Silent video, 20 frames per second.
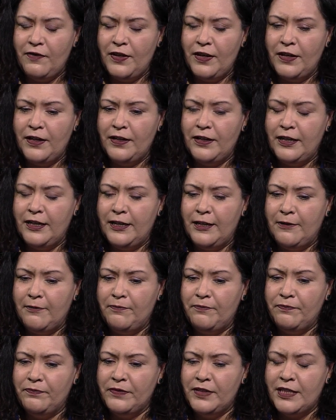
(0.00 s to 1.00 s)

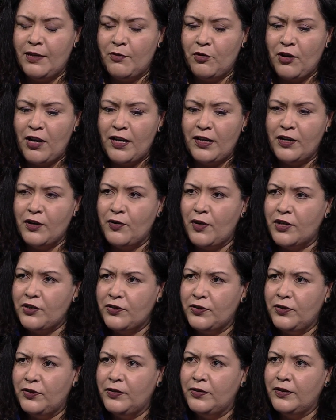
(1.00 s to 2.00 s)
the Democratic
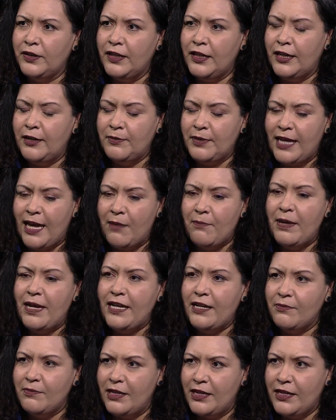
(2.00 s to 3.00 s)
Congressional Campaign
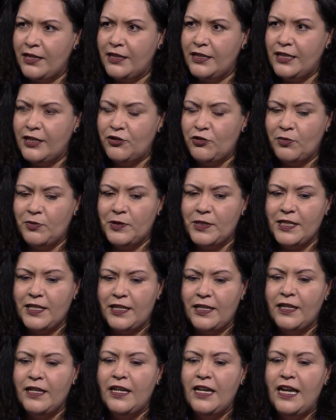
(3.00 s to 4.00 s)
Committee, the
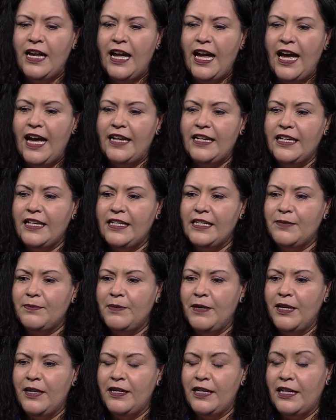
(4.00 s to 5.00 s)
DCCC, and he's
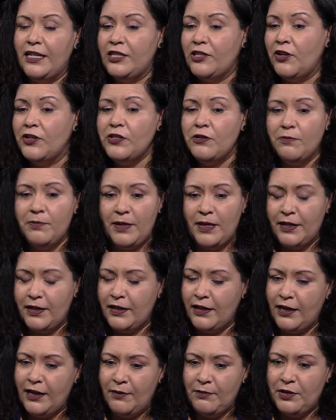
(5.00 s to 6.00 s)
been, and he's also been
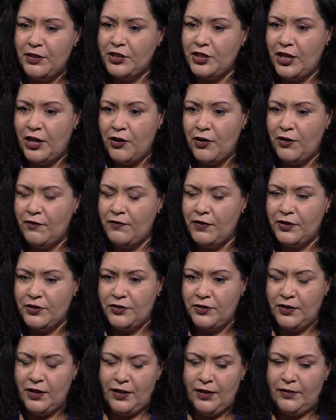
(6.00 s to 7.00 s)
the chair of the
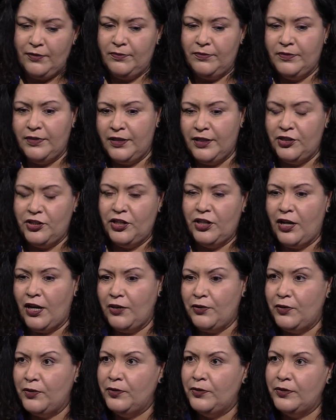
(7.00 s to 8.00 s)

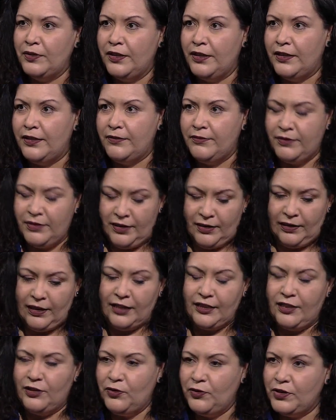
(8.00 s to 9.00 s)
Chicano, the
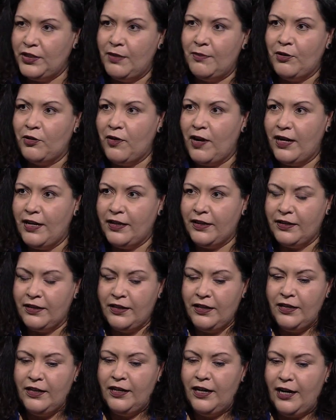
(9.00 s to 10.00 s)
Latino Democratic
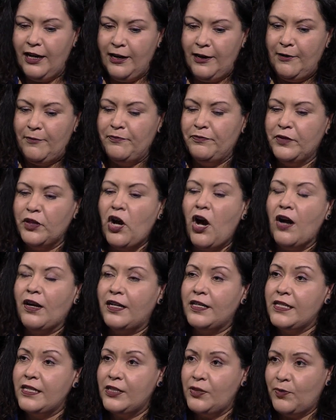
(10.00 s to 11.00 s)

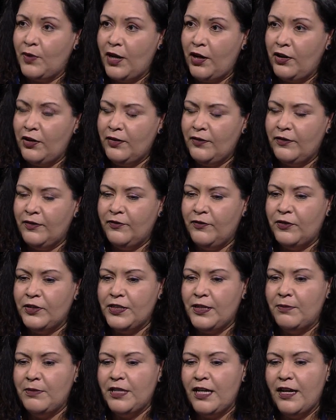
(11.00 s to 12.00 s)
Caucus as well for
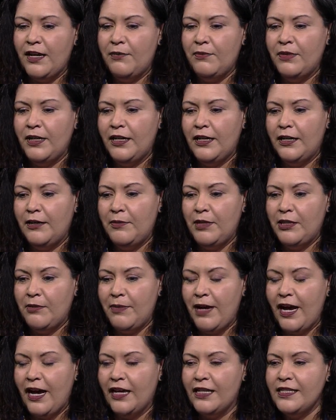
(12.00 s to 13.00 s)
some time in the
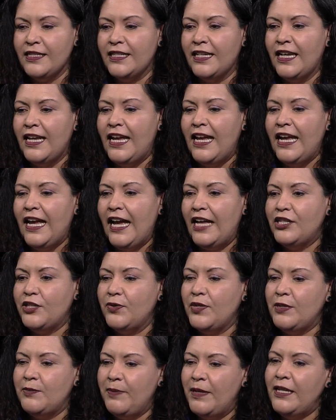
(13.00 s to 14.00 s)
past. And
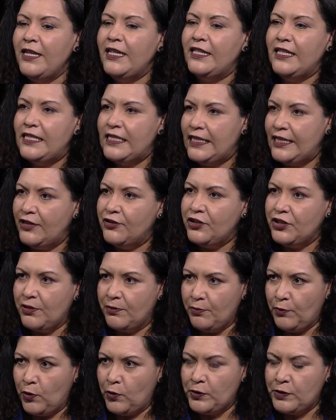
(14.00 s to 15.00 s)
so he's been in these
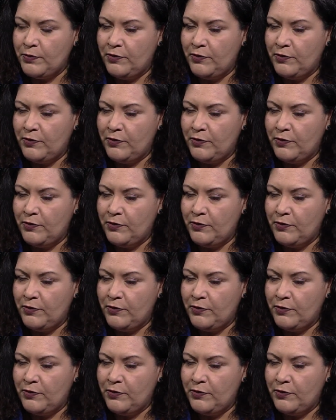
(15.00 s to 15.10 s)
leadership roles